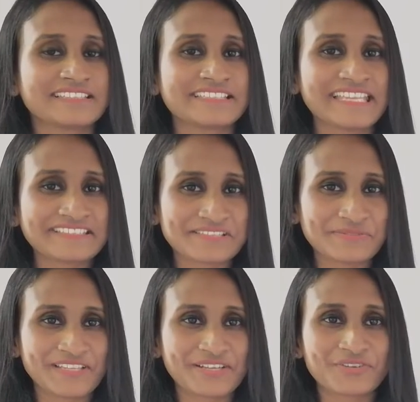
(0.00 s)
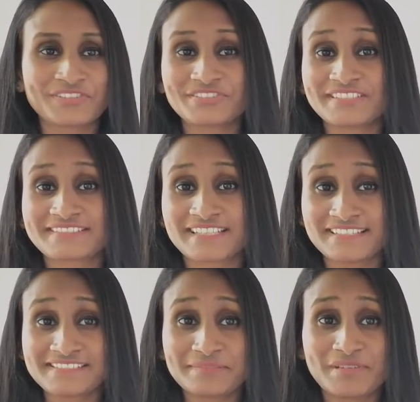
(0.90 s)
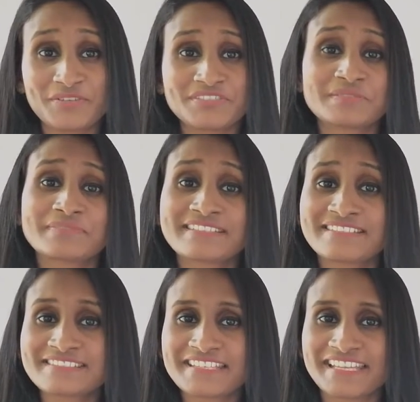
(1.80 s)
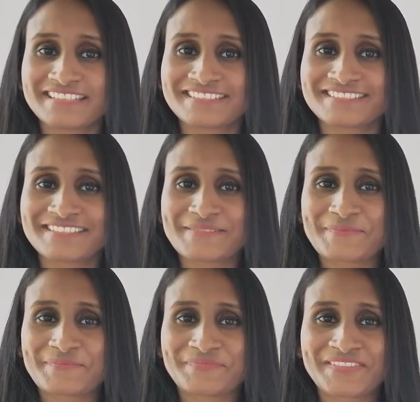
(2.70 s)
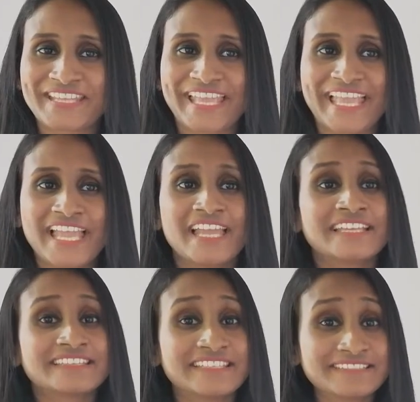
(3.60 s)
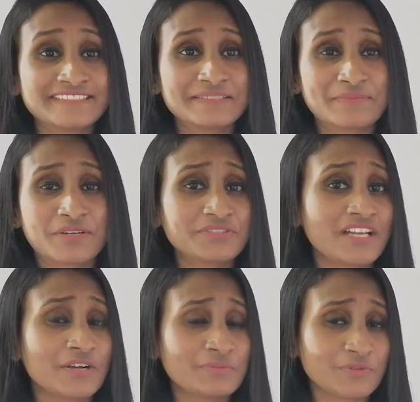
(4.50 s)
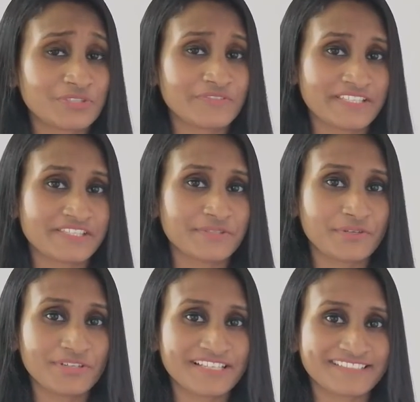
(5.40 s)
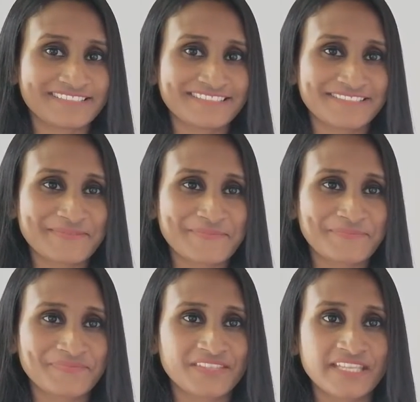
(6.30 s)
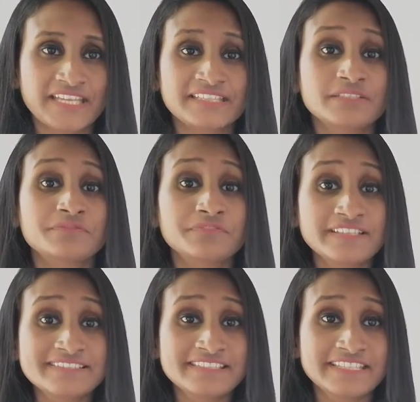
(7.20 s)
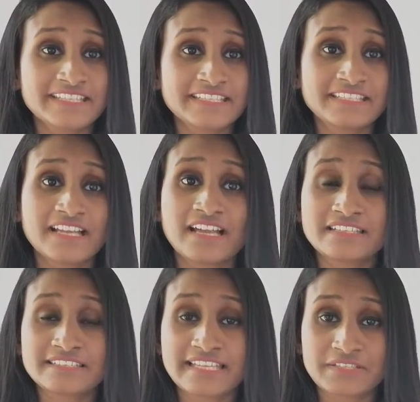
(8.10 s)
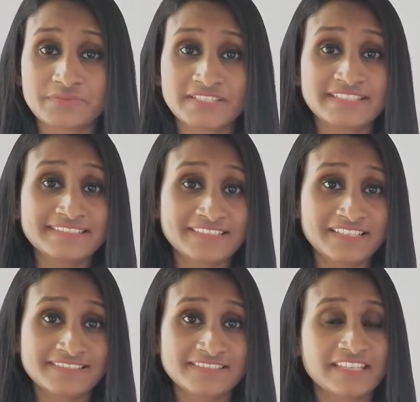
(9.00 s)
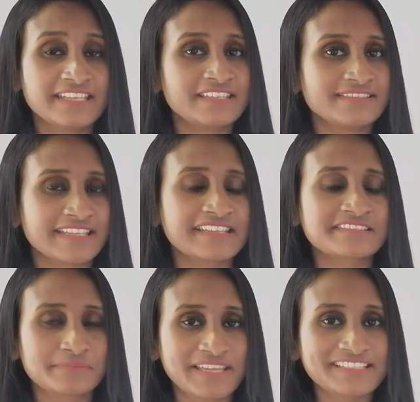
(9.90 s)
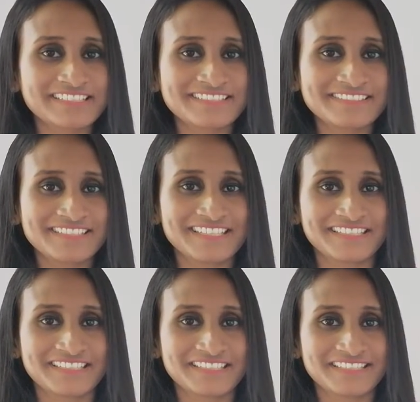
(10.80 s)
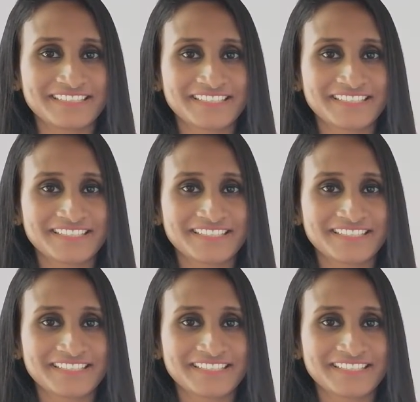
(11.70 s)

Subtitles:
Next, we are going to discuss about process theories. This is about how motivation occurs. The first theory under that we discuss is expectancy theory.